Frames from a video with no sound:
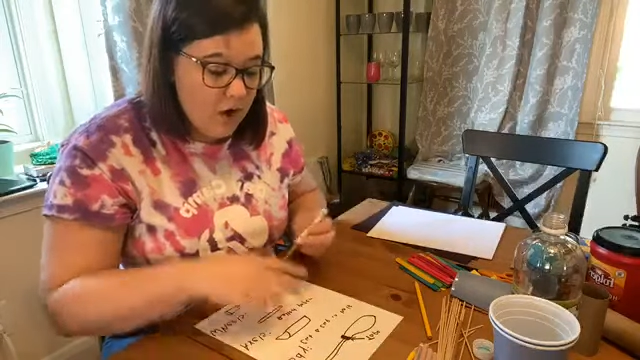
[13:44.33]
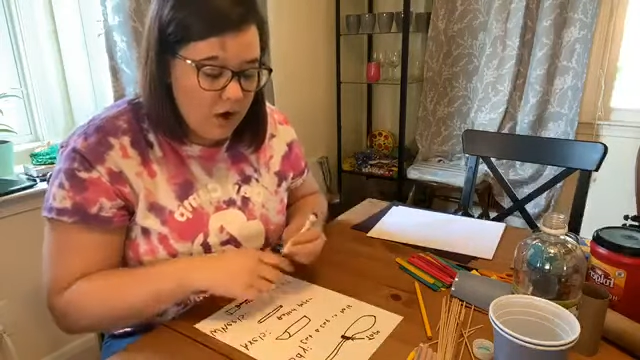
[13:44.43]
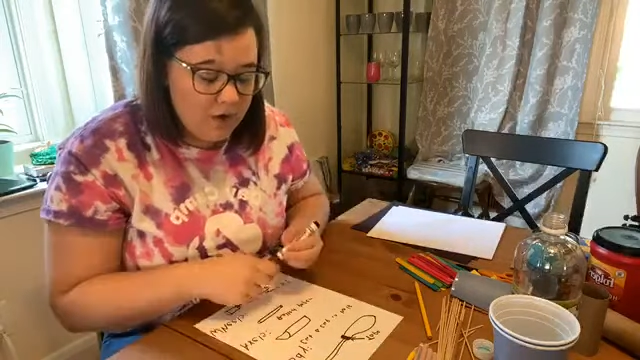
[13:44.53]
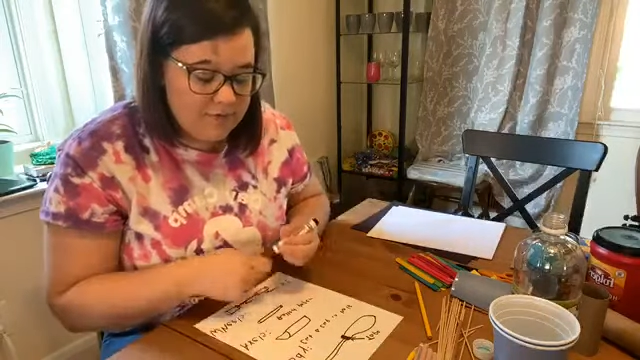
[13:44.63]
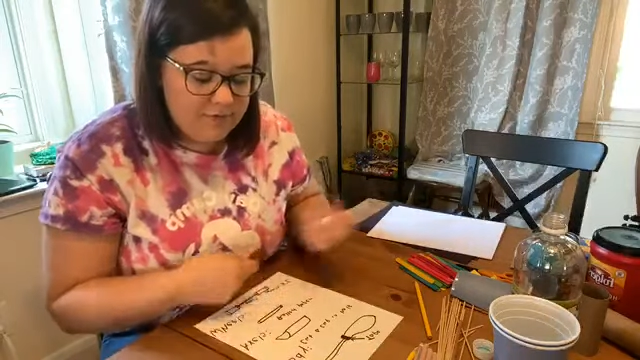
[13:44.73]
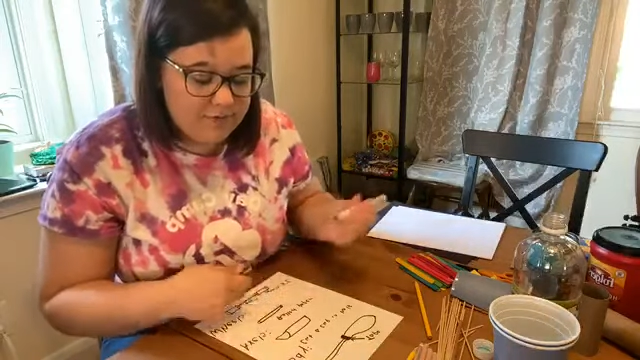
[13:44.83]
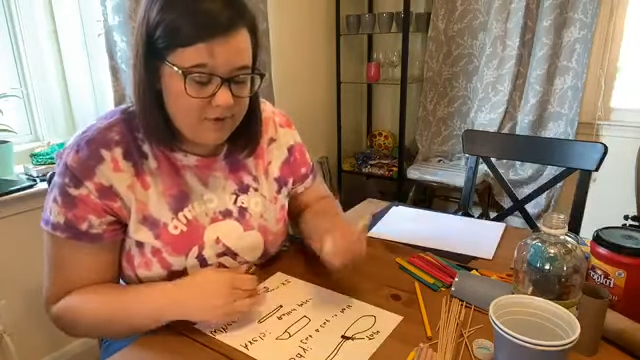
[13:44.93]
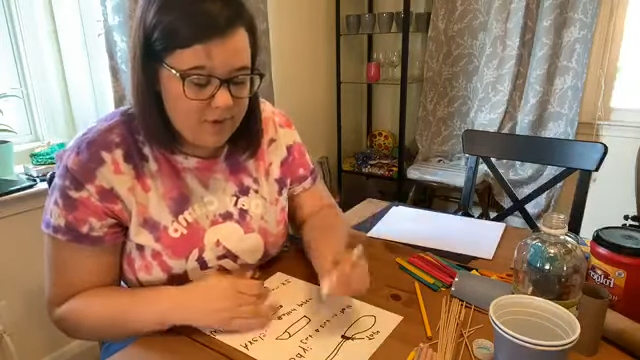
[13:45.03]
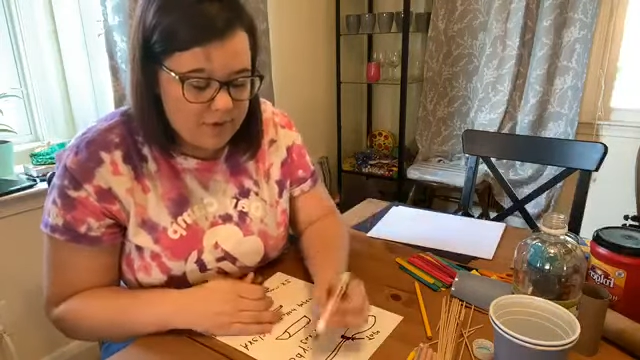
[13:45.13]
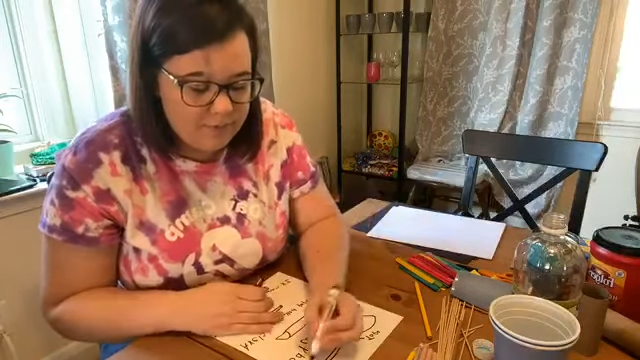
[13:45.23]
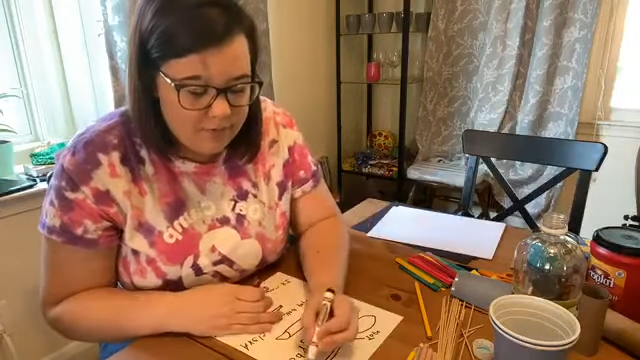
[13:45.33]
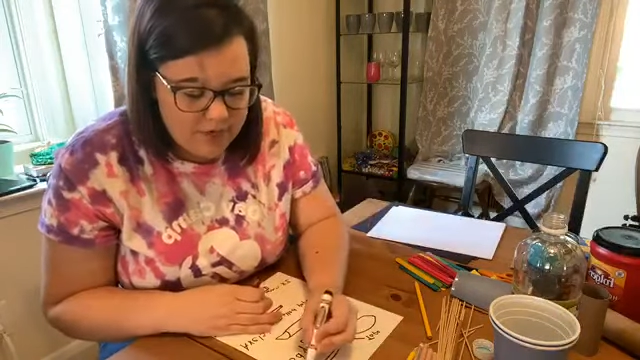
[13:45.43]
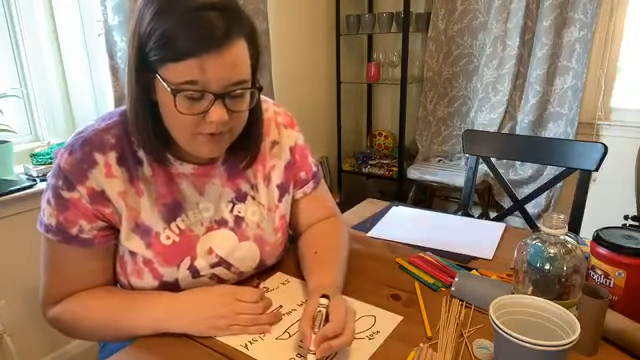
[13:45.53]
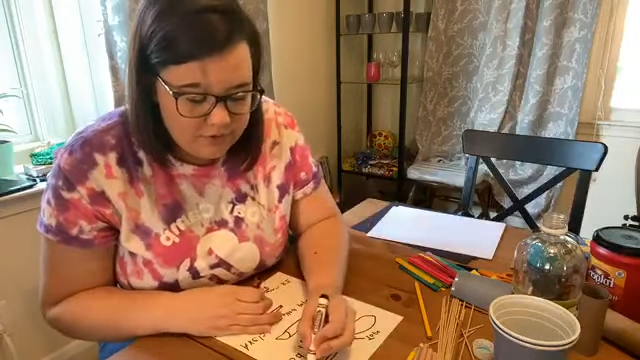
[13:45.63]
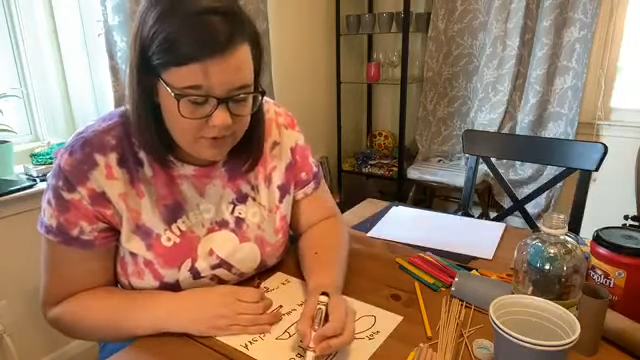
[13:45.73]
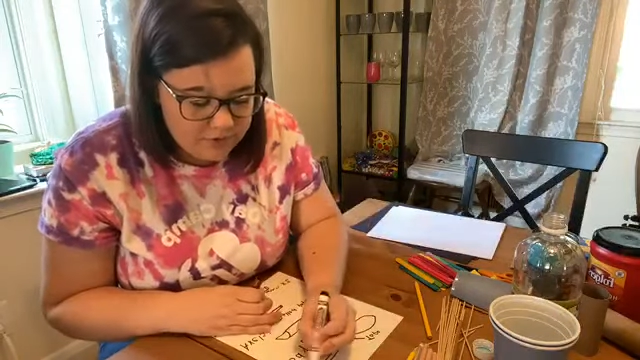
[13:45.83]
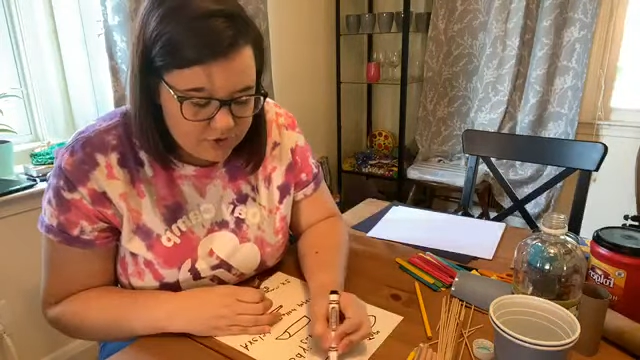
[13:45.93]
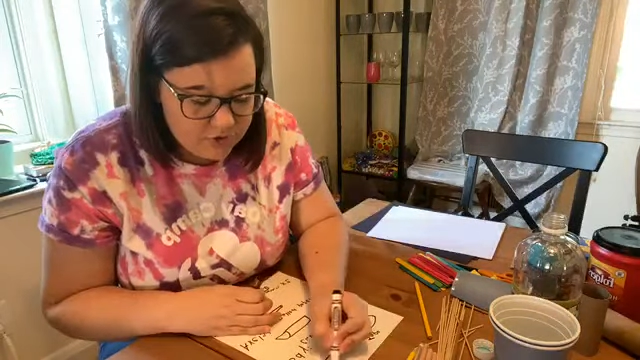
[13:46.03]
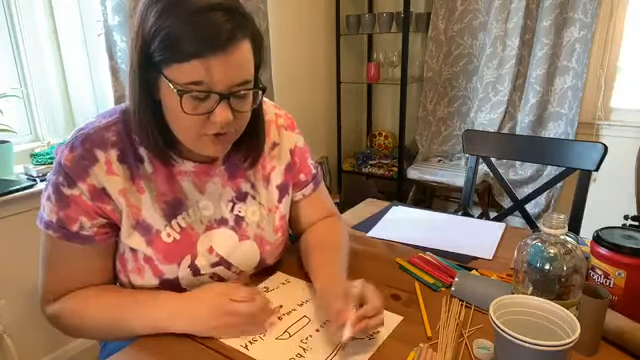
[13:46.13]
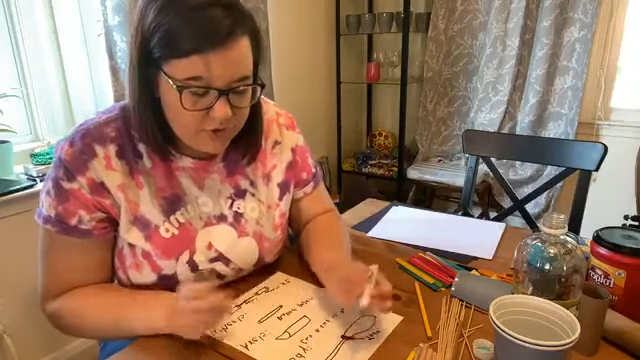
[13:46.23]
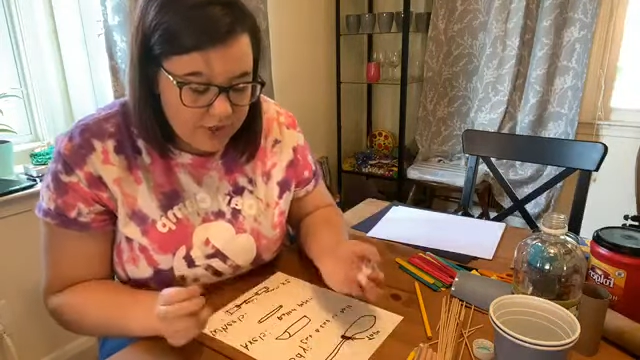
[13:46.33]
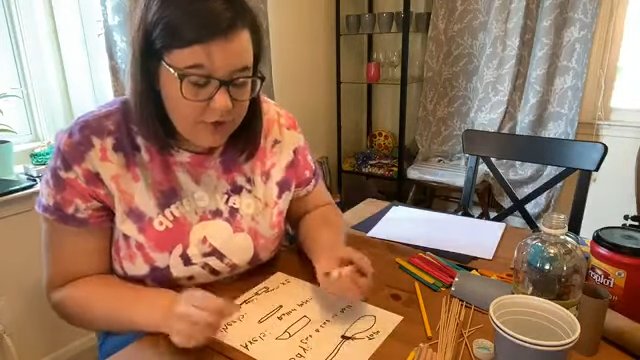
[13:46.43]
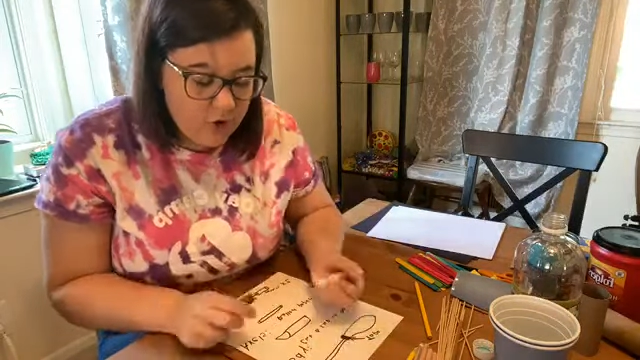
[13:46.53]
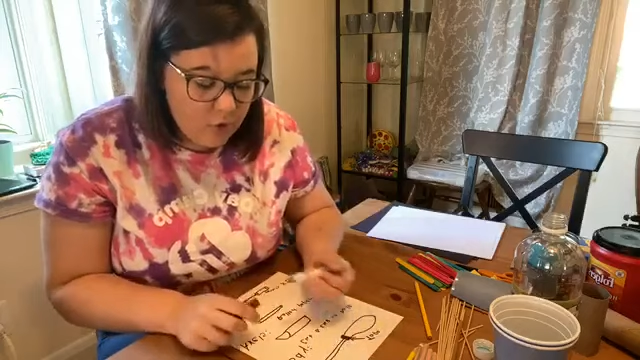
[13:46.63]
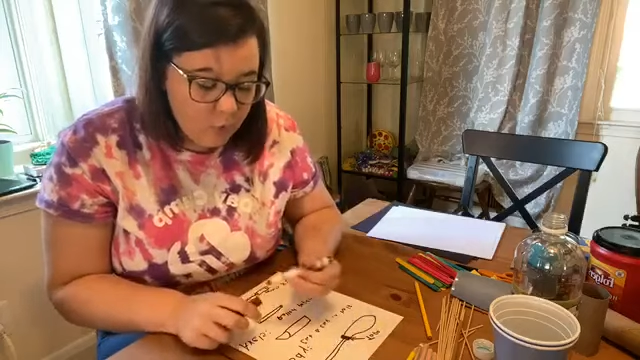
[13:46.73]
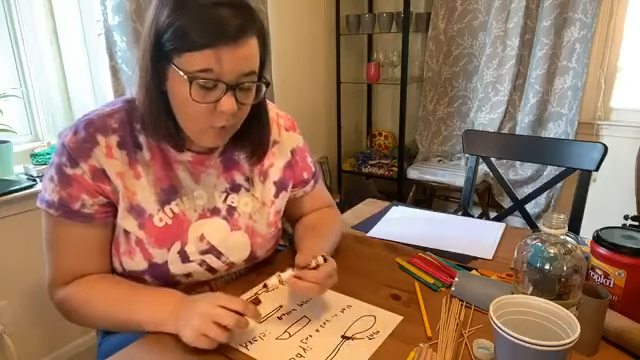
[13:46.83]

off. I do this just so that I know